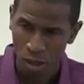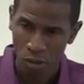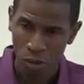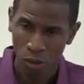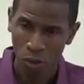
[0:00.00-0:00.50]

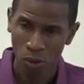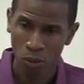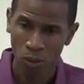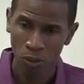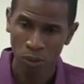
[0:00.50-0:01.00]

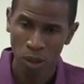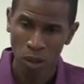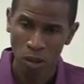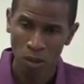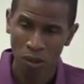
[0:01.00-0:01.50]
So
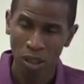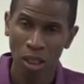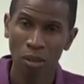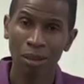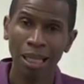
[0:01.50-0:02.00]
the
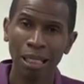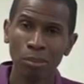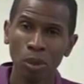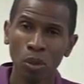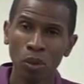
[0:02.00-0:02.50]
color
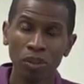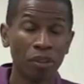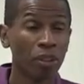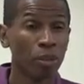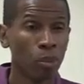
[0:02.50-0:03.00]
light blue is
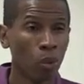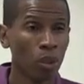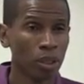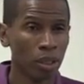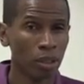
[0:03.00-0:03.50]
very
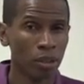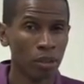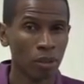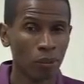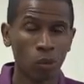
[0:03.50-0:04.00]

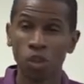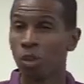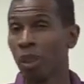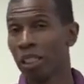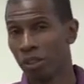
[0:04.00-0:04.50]
important for
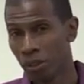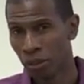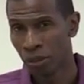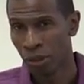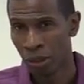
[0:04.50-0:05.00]

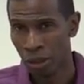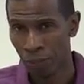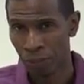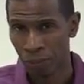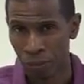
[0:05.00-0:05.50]
speakers,
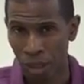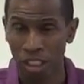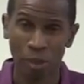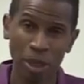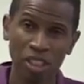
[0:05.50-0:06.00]
and
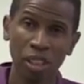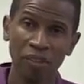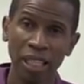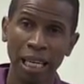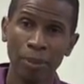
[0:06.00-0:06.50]
especially
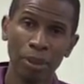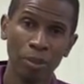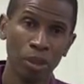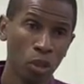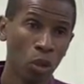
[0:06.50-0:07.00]
if they happen to
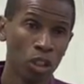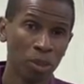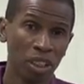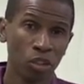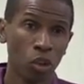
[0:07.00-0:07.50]
be Taurus,
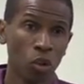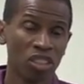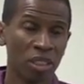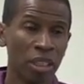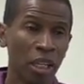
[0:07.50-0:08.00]
because
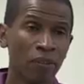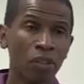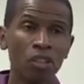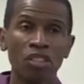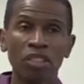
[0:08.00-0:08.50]
Taurus
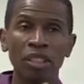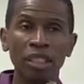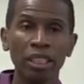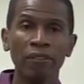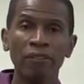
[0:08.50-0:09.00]
governs
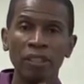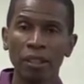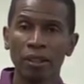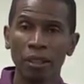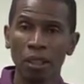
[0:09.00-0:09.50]
the
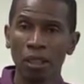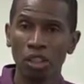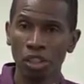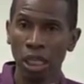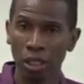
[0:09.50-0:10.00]
fifth
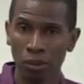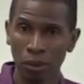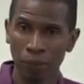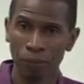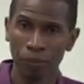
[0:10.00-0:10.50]
chakra.